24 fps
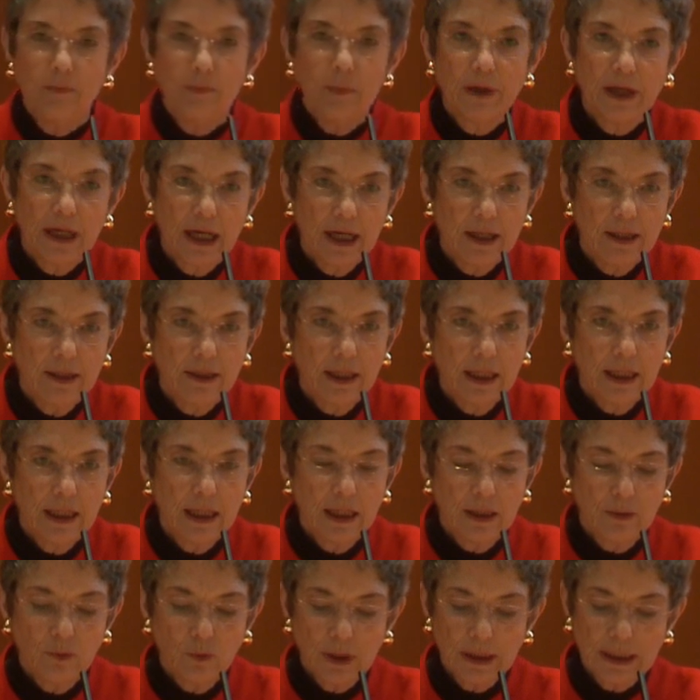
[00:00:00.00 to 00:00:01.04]
but I think
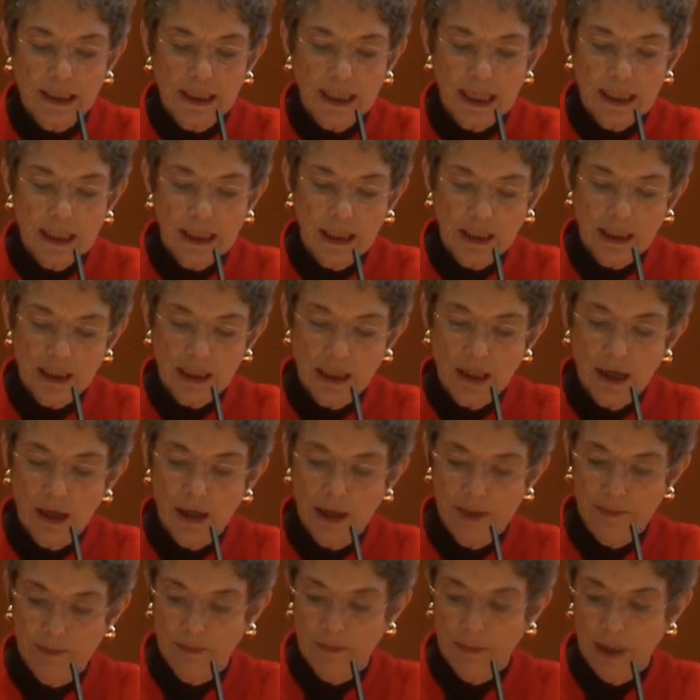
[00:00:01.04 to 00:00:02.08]
it will take
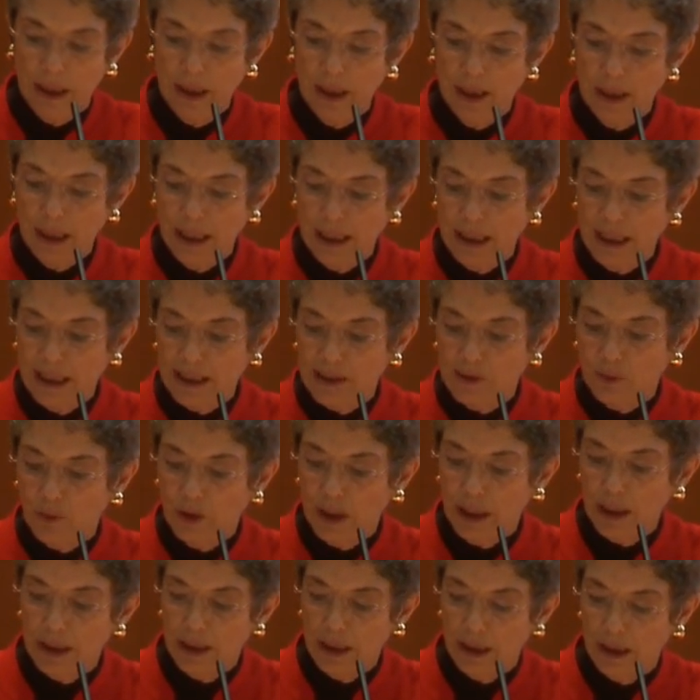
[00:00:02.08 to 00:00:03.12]
time. And I guess
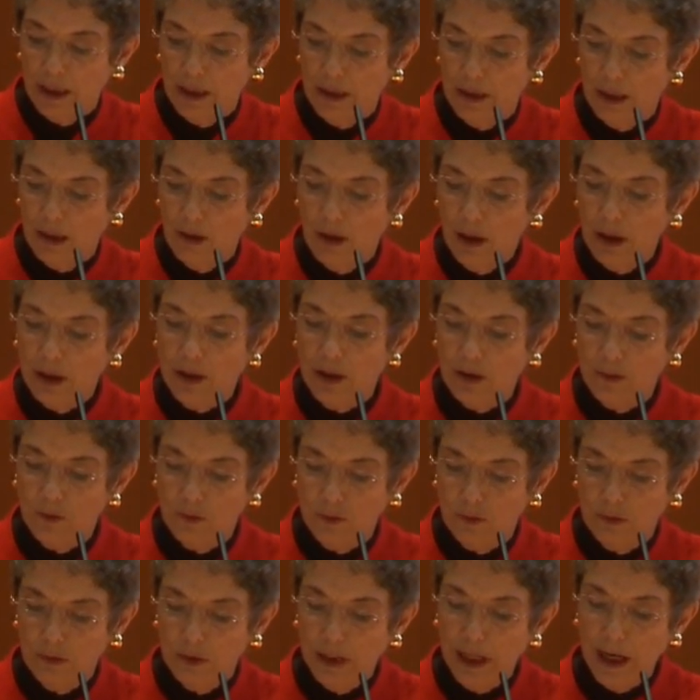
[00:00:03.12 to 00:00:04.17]
we can
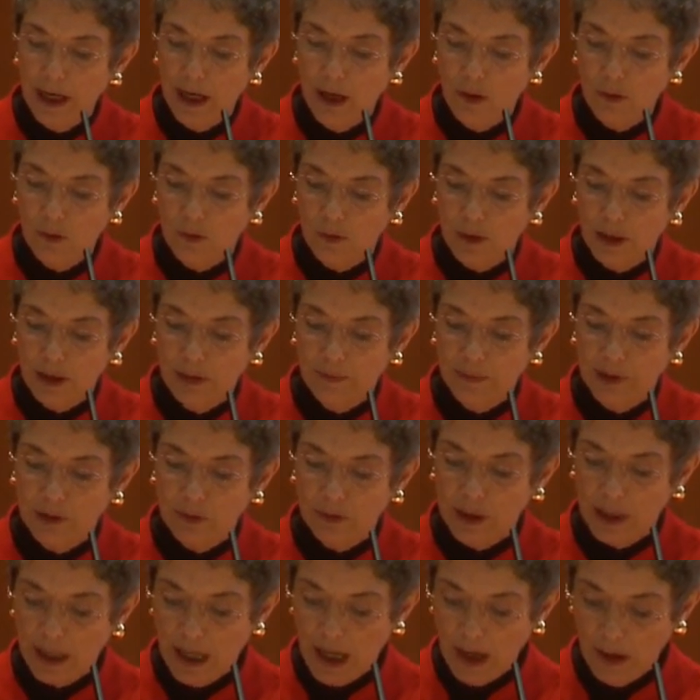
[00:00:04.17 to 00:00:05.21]
argue now
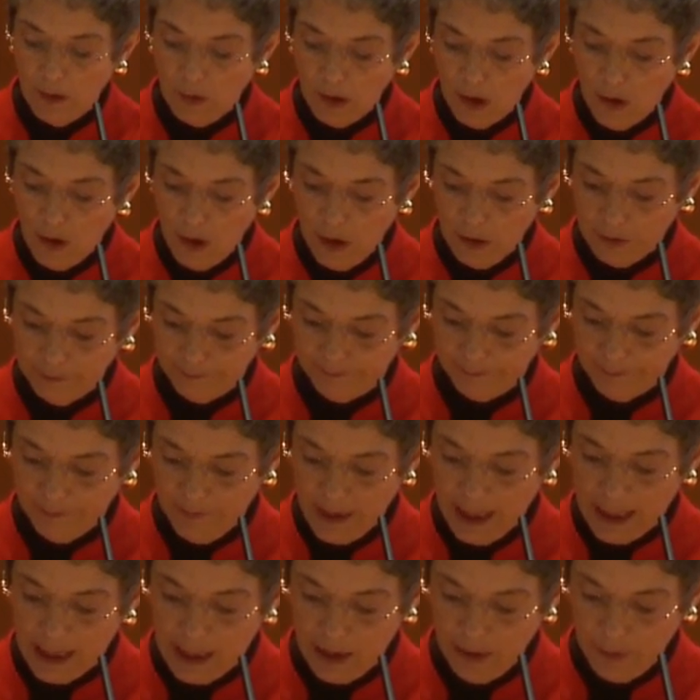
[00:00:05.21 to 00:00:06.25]
about how long.
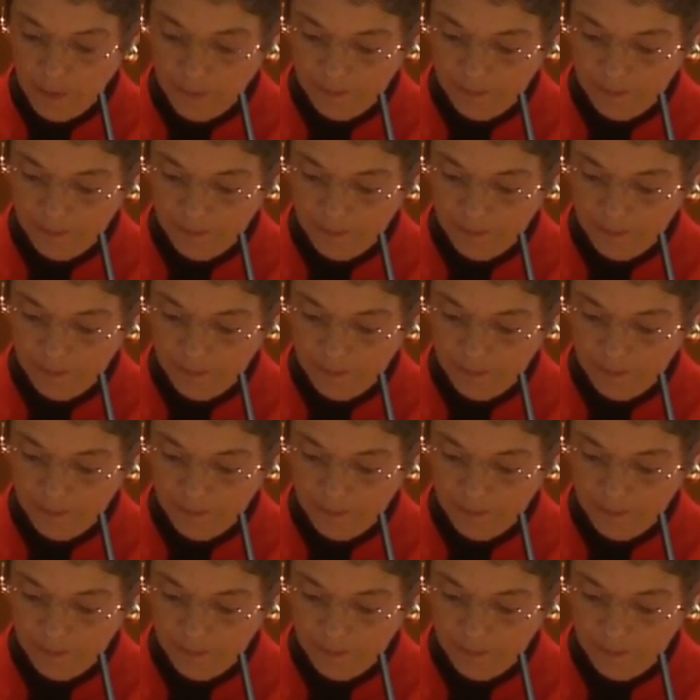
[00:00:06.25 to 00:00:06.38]
Thank